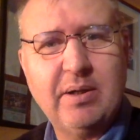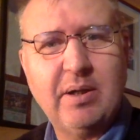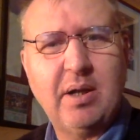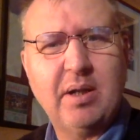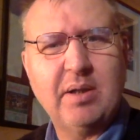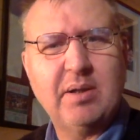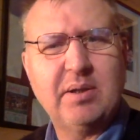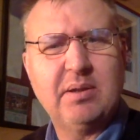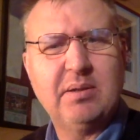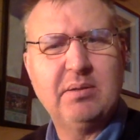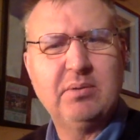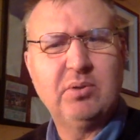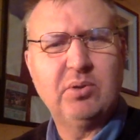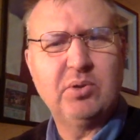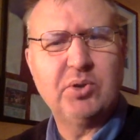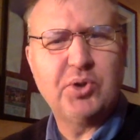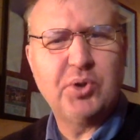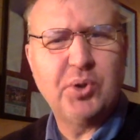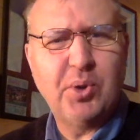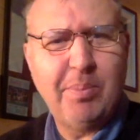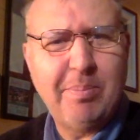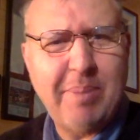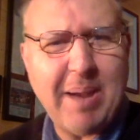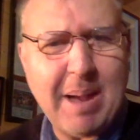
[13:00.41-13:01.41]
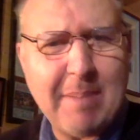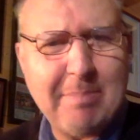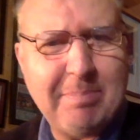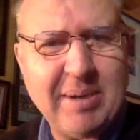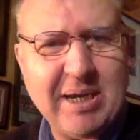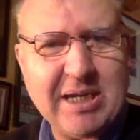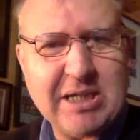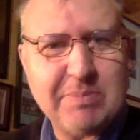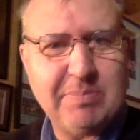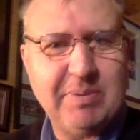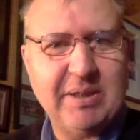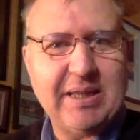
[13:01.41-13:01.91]
I'm not sure about
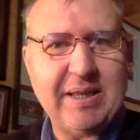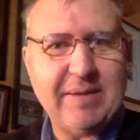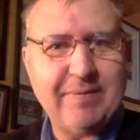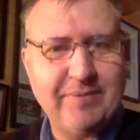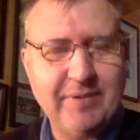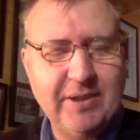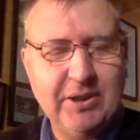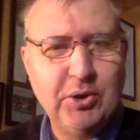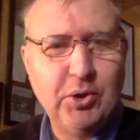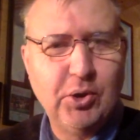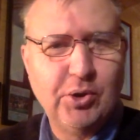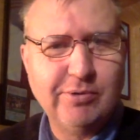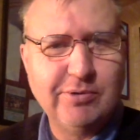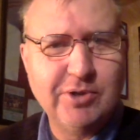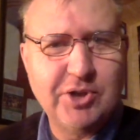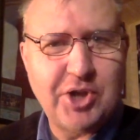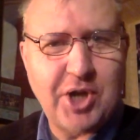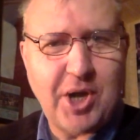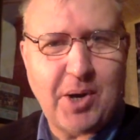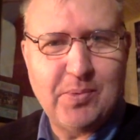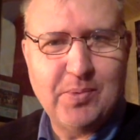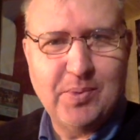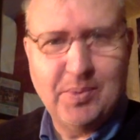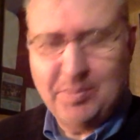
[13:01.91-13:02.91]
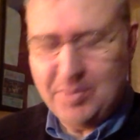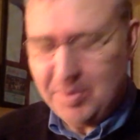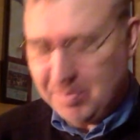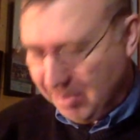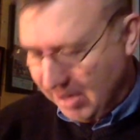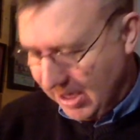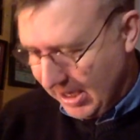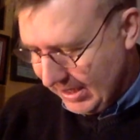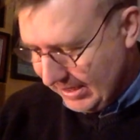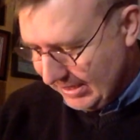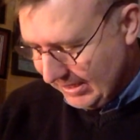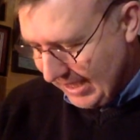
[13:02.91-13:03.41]
best, but definitely Law and Charlton were
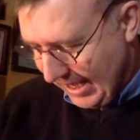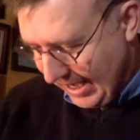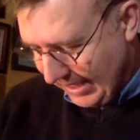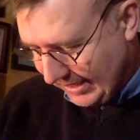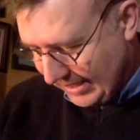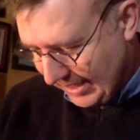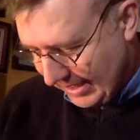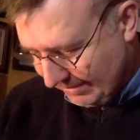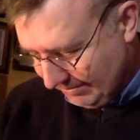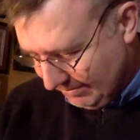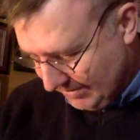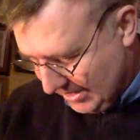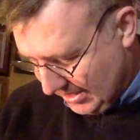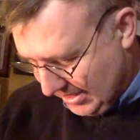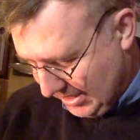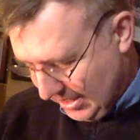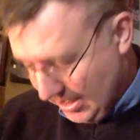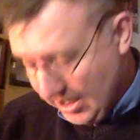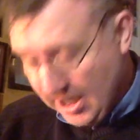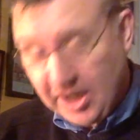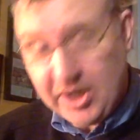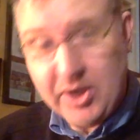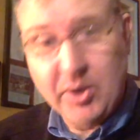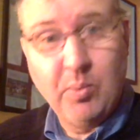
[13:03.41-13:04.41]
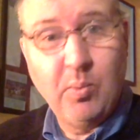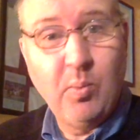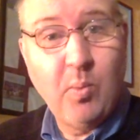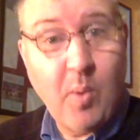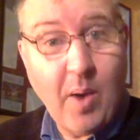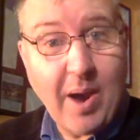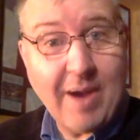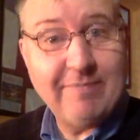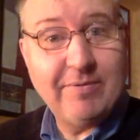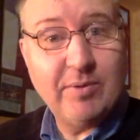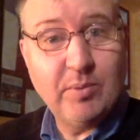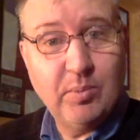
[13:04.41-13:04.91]
playing in that game, and the
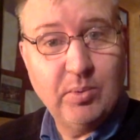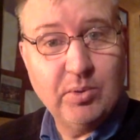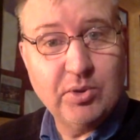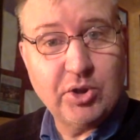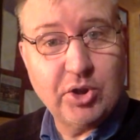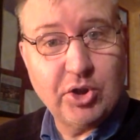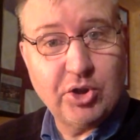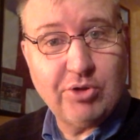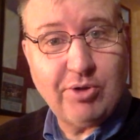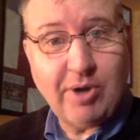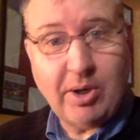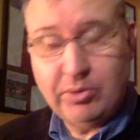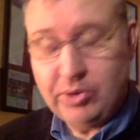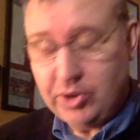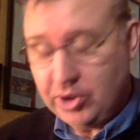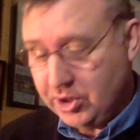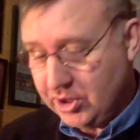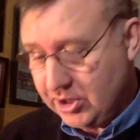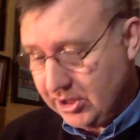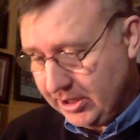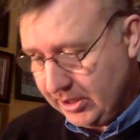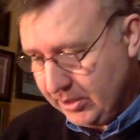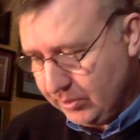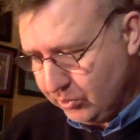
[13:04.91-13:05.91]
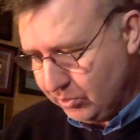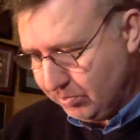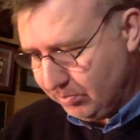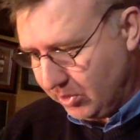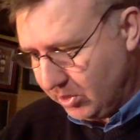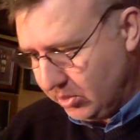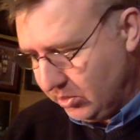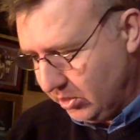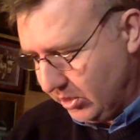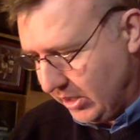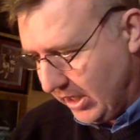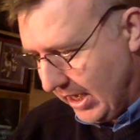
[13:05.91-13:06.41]
weather was atrocious at Hillsborough.
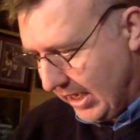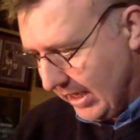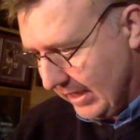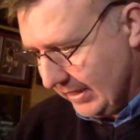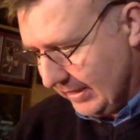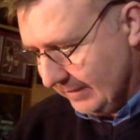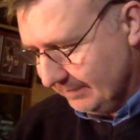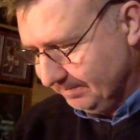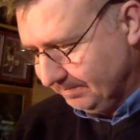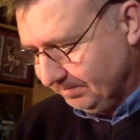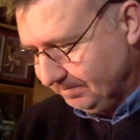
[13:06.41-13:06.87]
Look at that.